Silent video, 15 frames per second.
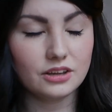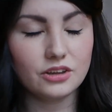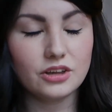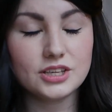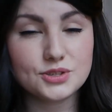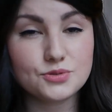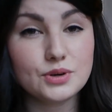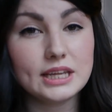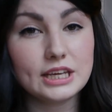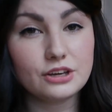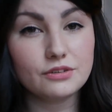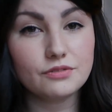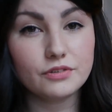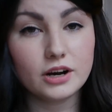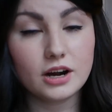It's really
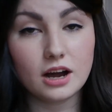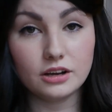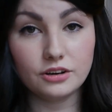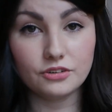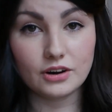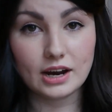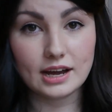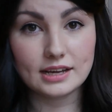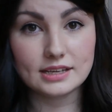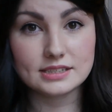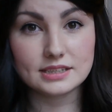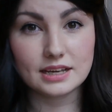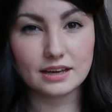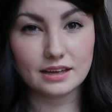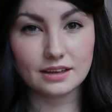good for under
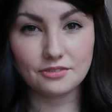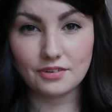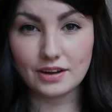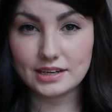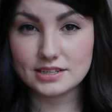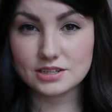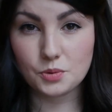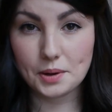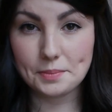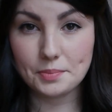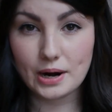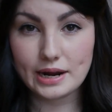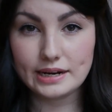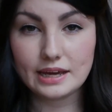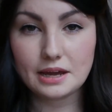eyes. Like, I find it quite
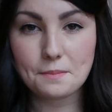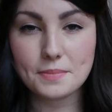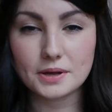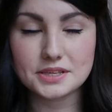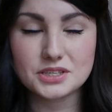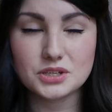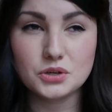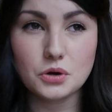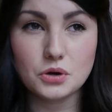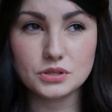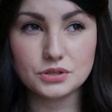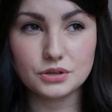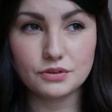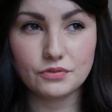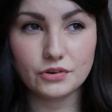brightening, but it's not
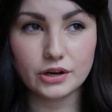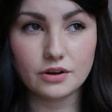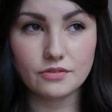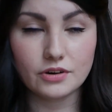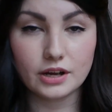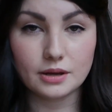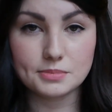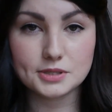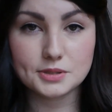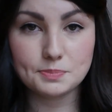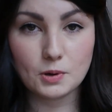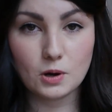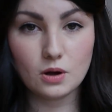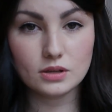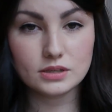so good for covering up
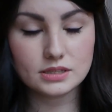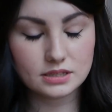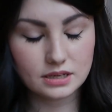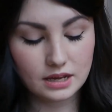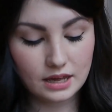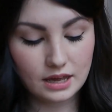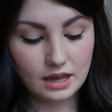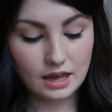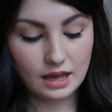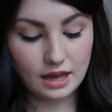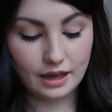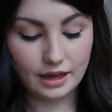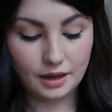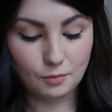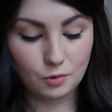spots
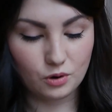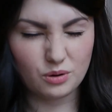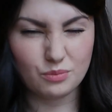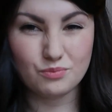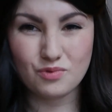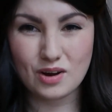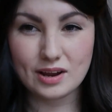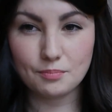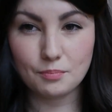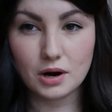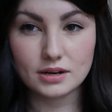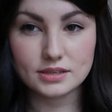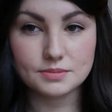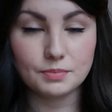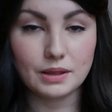or red
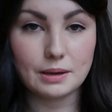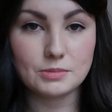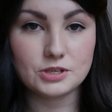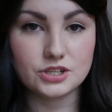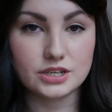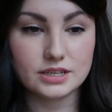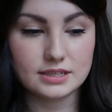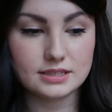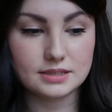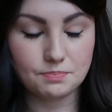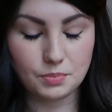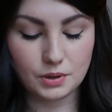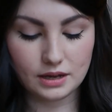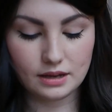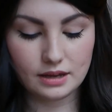marks and blemishes.
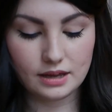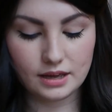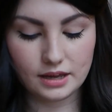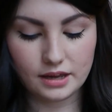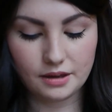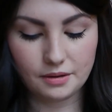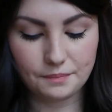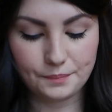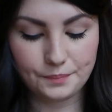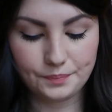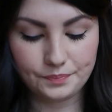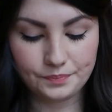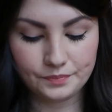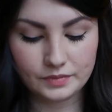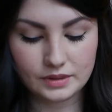But yeah,
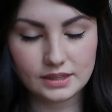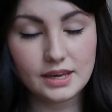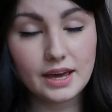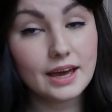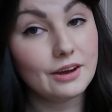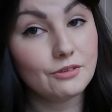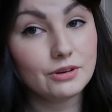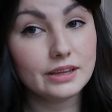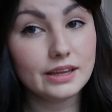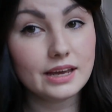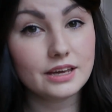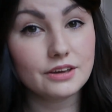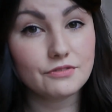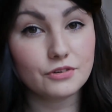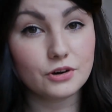I really
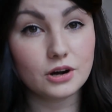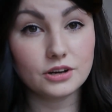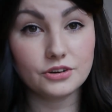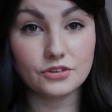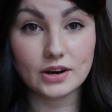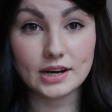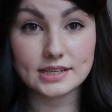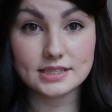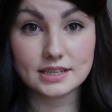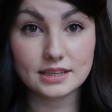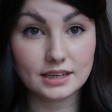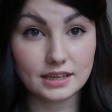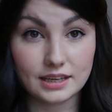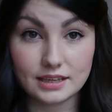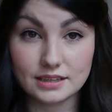like it for under eyes. I
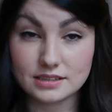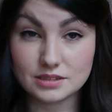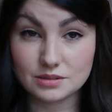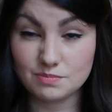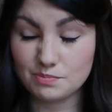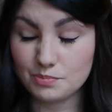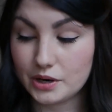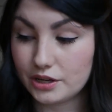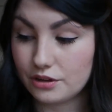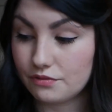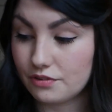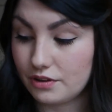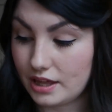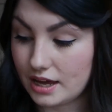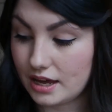think it's pretty
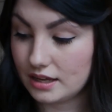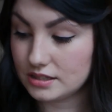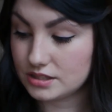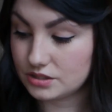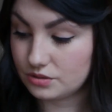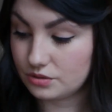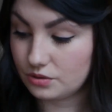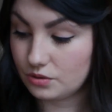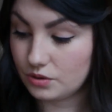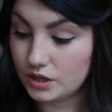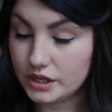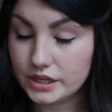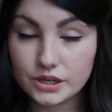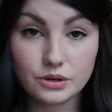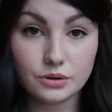good for that. So
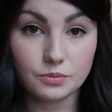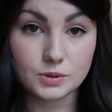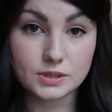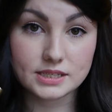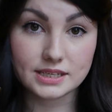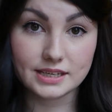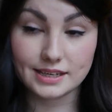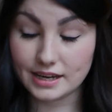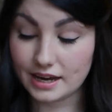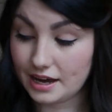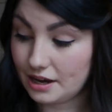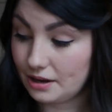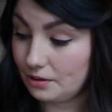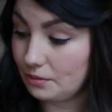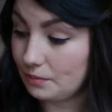we'll see
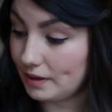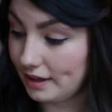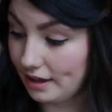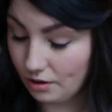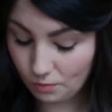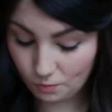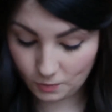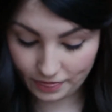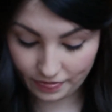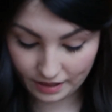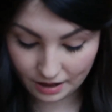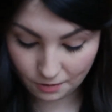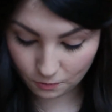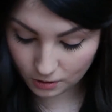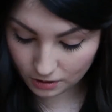how I get on with
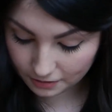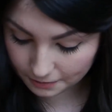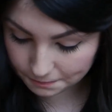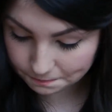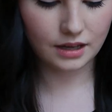that one.